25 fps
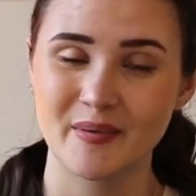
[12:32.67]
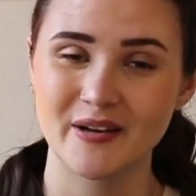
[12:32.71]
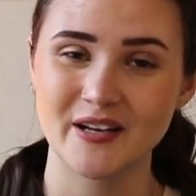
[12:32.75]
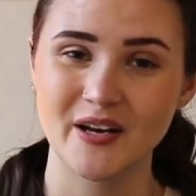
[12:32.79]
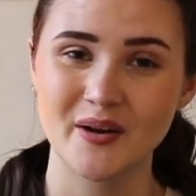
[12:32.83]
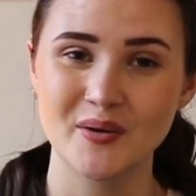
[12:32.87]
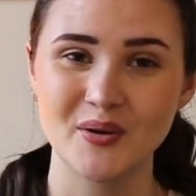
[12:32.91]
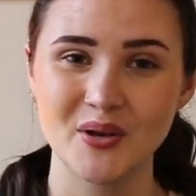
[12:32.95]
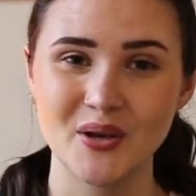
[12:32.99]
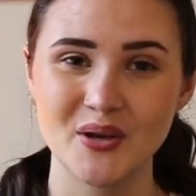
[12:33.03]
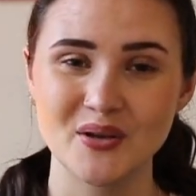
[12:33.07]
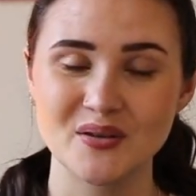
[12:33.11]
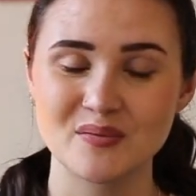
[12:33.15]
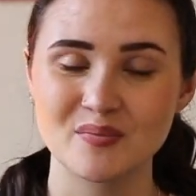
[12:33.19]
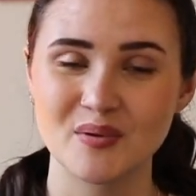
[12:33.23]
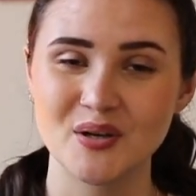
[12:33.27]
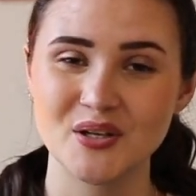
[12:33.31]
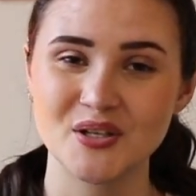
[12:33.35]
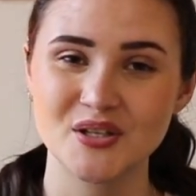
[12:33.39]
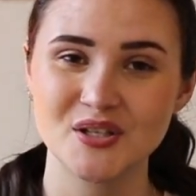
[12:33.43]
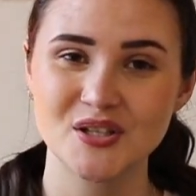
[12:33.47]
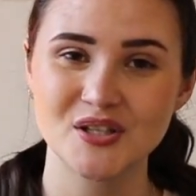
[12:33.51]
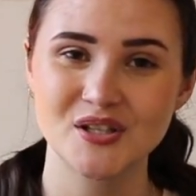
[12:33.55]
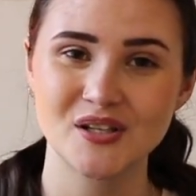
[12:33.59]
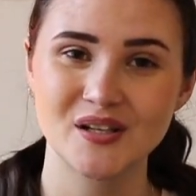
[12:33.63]
I don't use
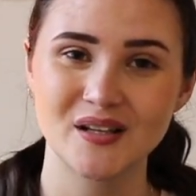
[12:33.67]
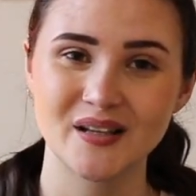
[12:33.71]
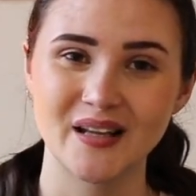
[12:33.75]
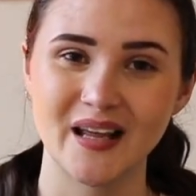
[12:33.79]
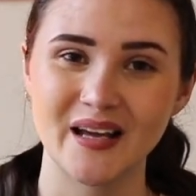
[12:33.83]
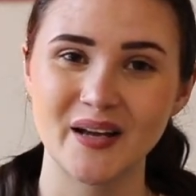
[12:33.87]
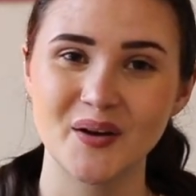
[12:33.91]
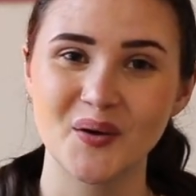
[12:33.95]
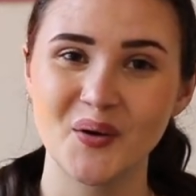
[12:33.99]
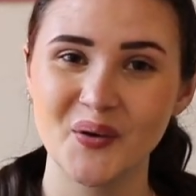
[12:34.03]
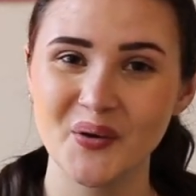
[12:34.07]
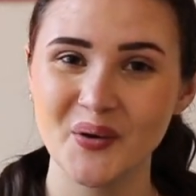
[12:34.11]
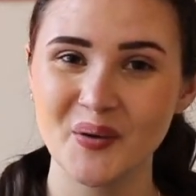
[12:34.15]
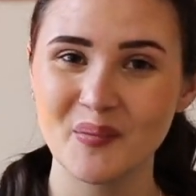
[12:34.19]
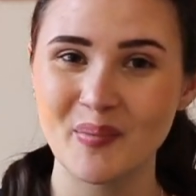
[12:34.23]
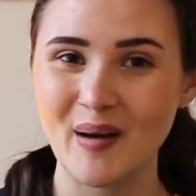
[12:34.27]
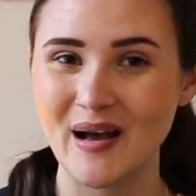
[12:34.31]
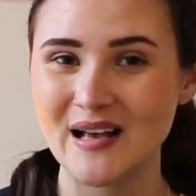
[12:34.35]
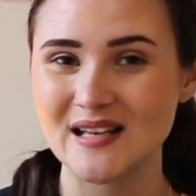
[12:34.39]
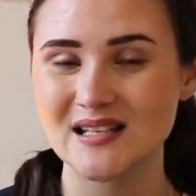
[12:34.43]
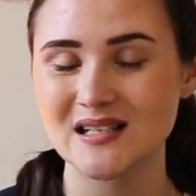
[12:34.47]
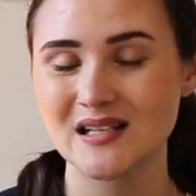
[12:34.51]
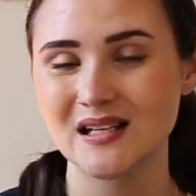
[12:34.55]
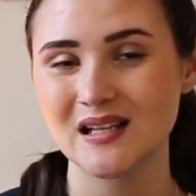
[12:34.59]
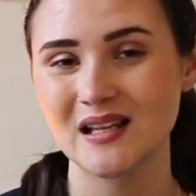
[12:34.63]
much like oil
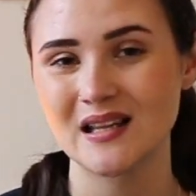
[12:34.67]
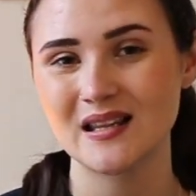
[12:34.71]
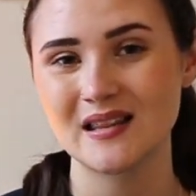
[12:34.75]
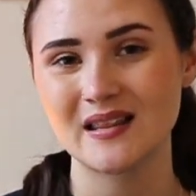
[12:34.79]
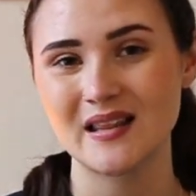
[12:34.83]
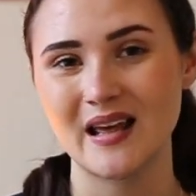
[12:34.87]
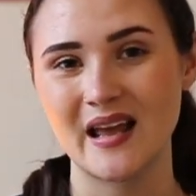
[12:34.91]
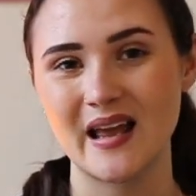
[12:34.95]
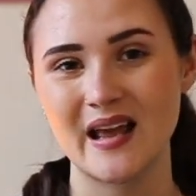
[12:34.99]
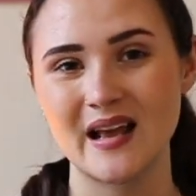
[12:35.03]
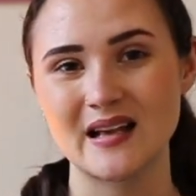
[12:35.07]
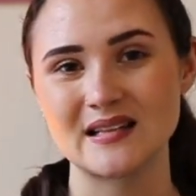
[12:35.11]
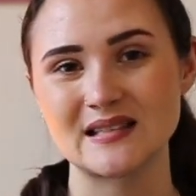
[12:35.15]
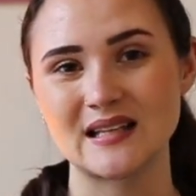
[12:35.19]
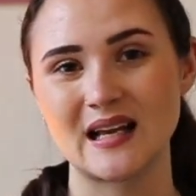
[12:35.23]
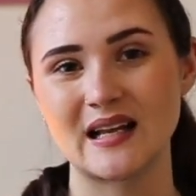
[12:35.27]
pastel and things,